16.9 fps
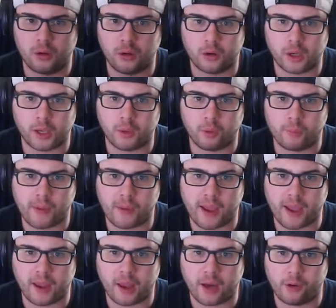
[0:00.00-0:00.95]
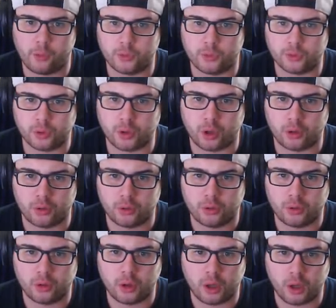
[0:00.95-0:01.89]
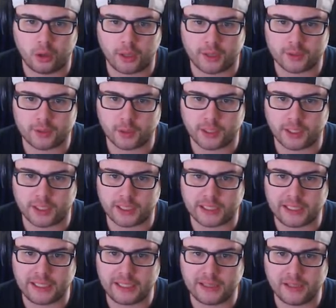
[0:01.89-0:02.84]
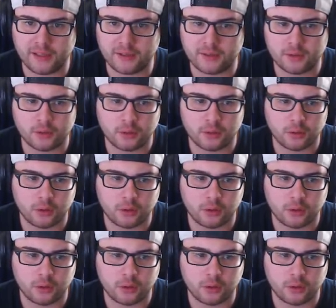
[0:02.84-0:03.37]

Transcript: Okay, where am I at? I don't know what's going on. Okay, so I gotta clean this.